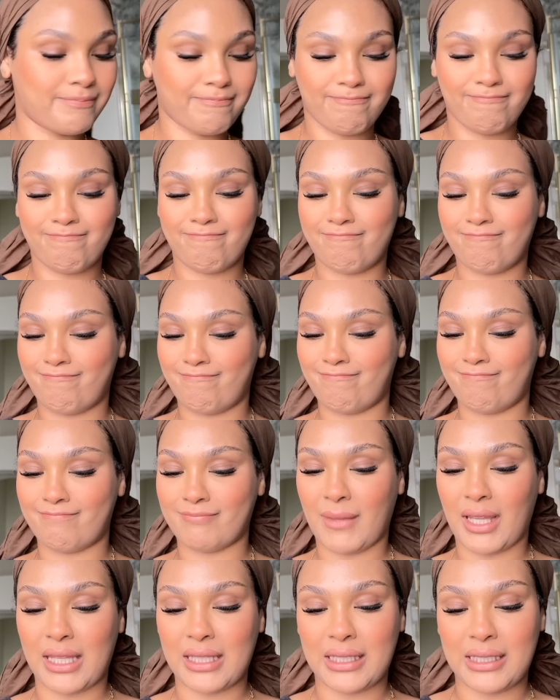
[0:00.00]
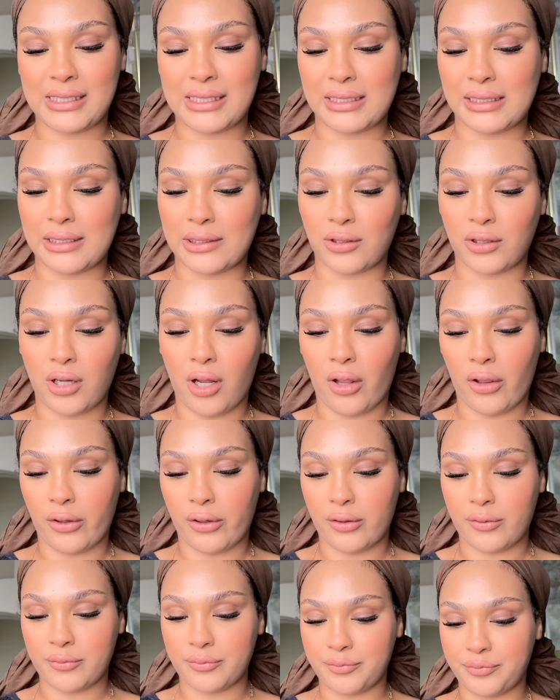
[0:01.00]
mm, I need a little color.
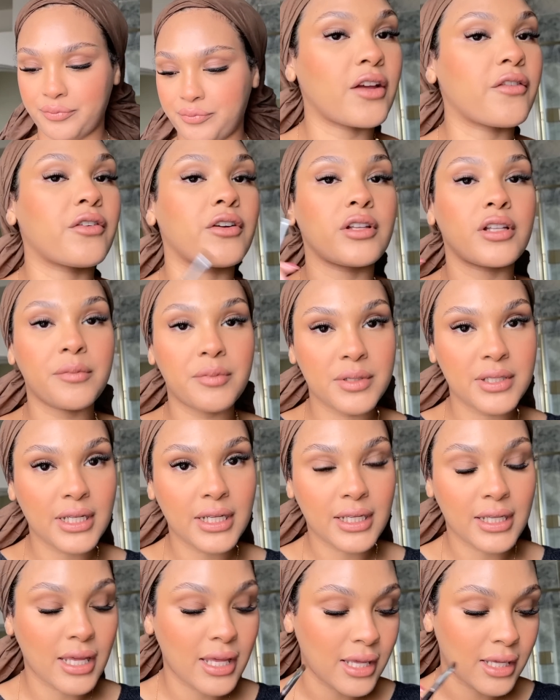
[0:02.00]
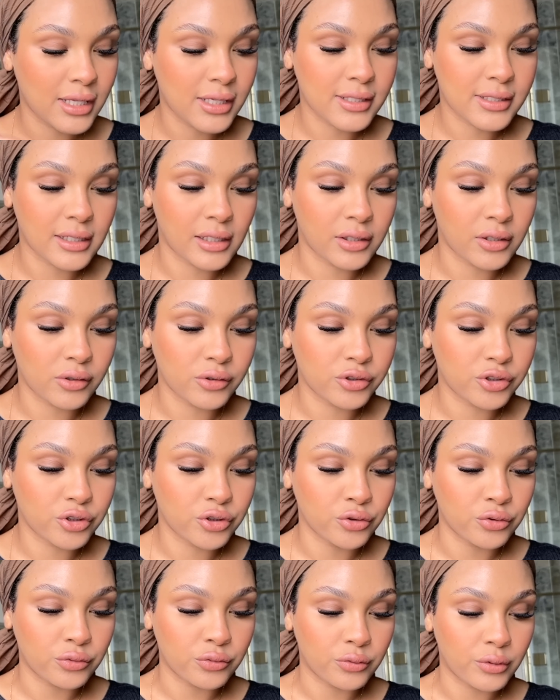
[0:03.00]
If your lipstick is a little
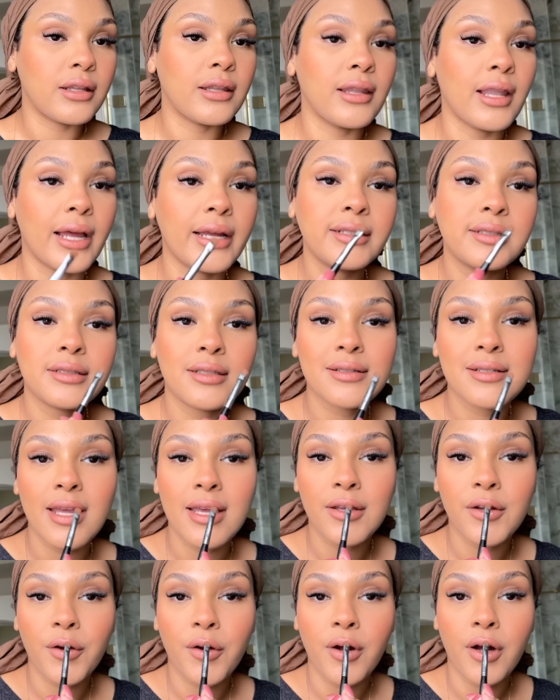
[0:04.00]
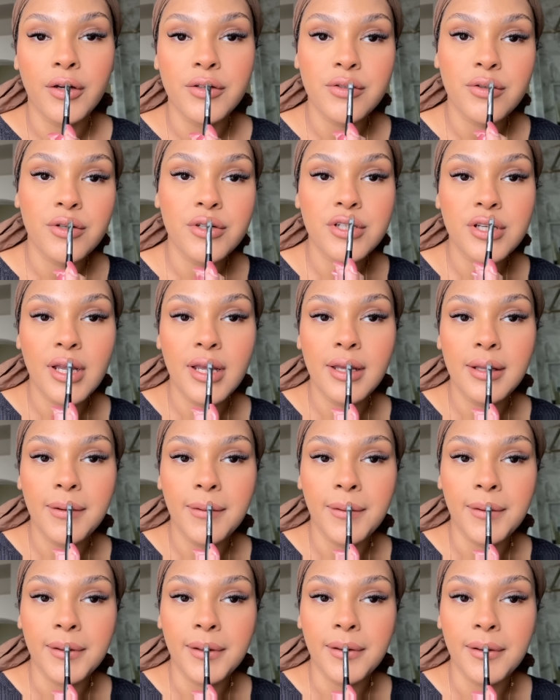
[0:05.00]
too light, take your contour shade
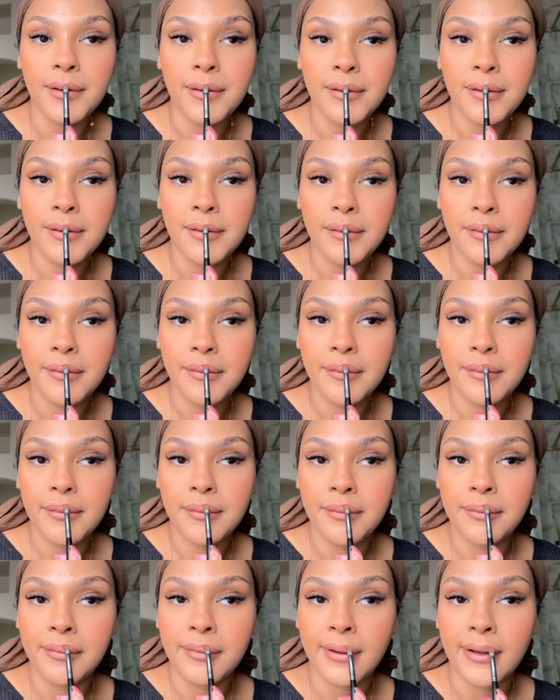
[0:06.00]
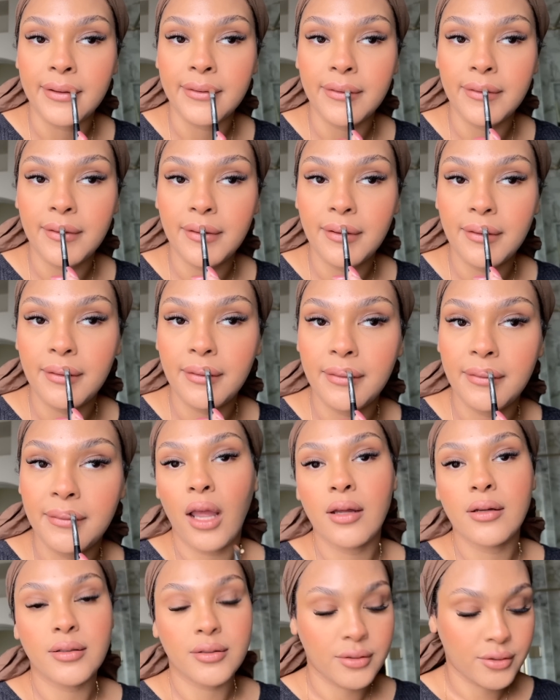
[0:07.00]
or your bronzer
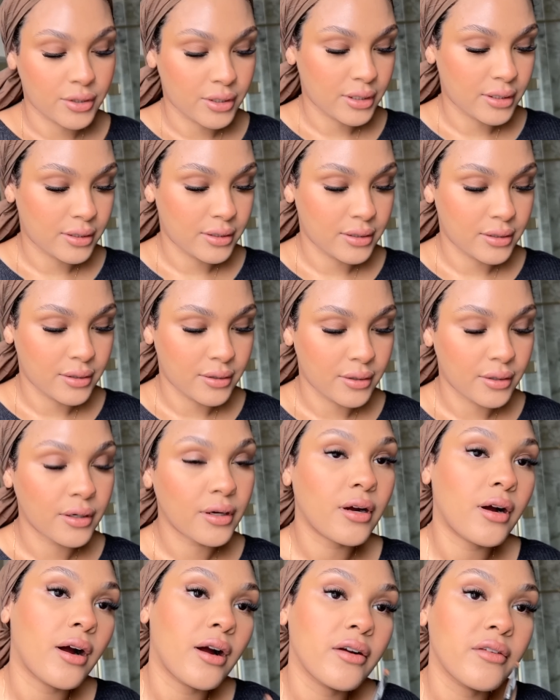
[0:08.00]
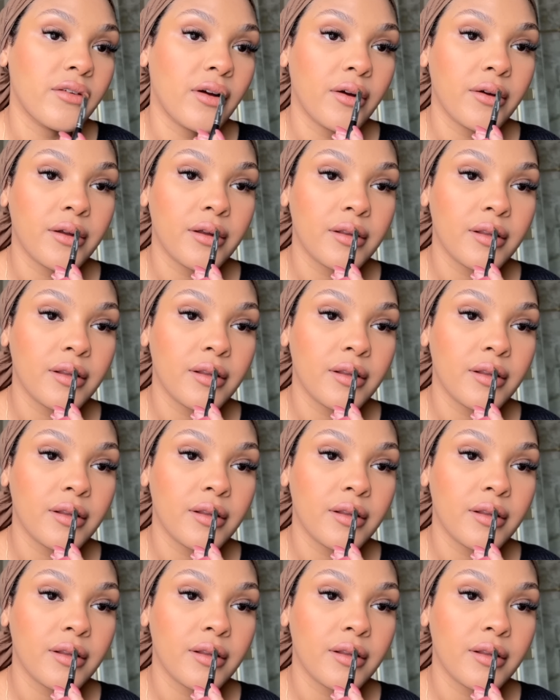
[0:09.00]
and just carve out your